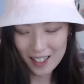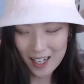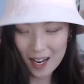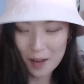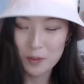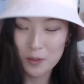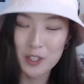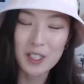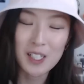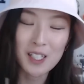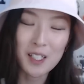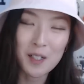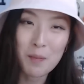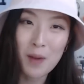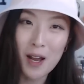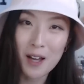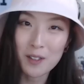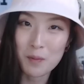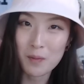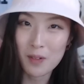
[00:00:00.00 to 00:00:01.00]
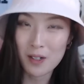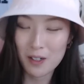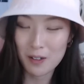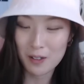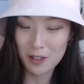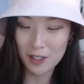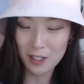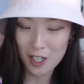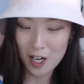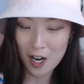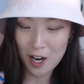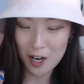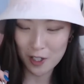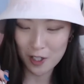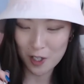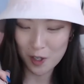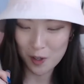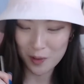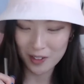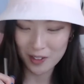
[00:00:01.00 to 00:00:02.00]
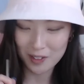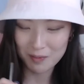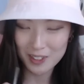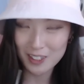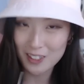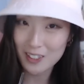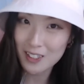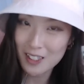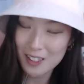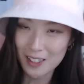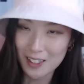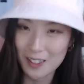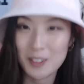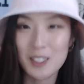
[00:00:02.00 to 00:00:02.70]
I'm drinking a mild Americano, and I'm just saying.